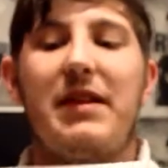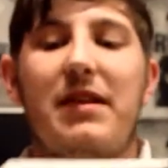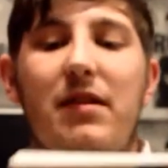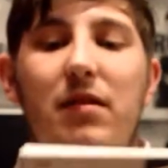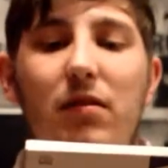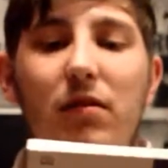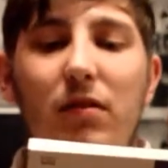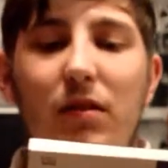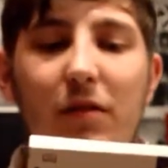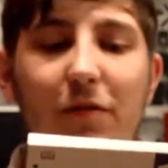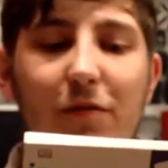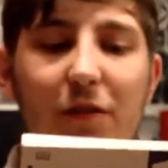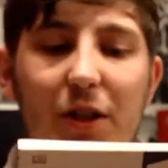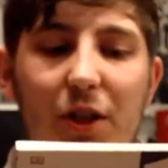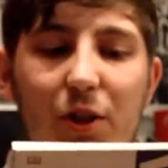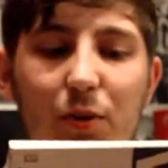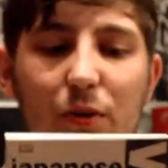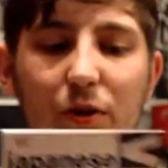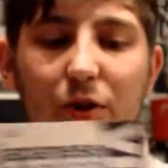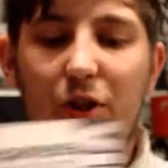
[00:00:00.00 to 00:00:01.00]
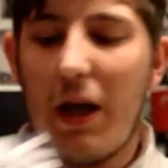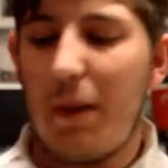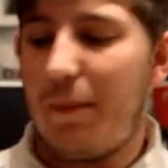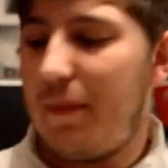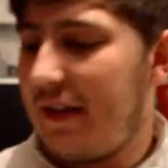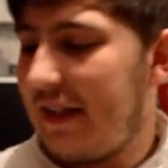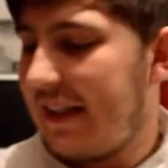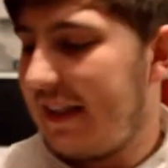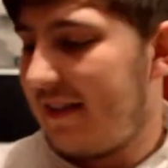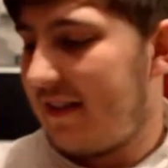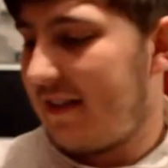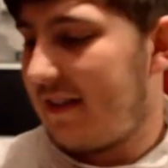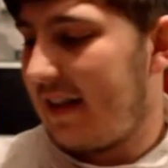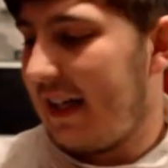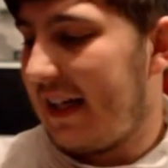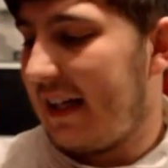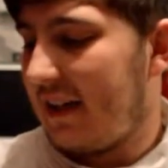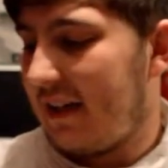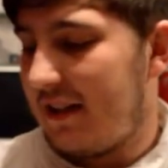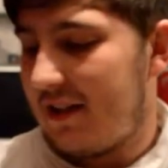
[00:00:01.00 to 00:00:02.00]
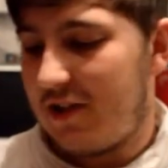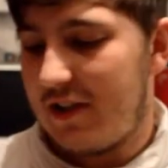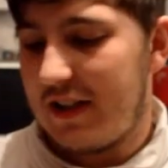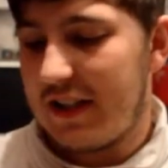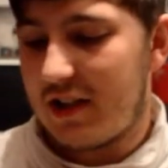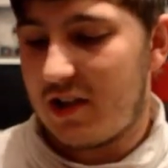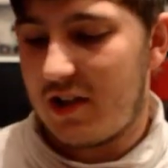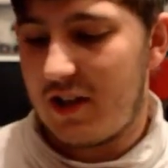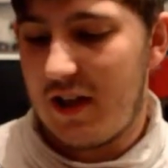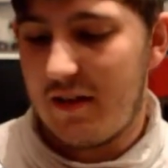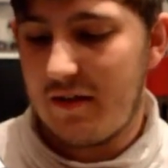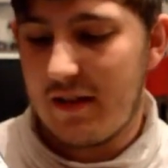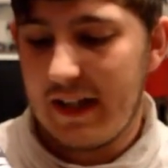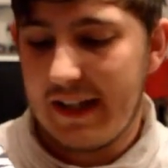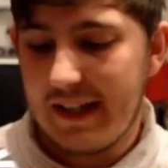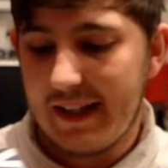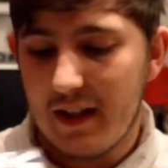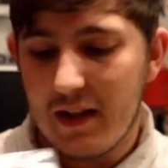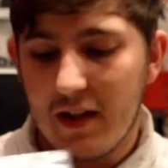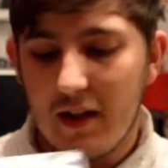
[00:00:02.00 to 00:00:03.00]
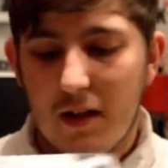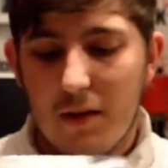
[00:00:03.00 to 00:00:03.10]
It's called the Visual Japanese English Dictionary.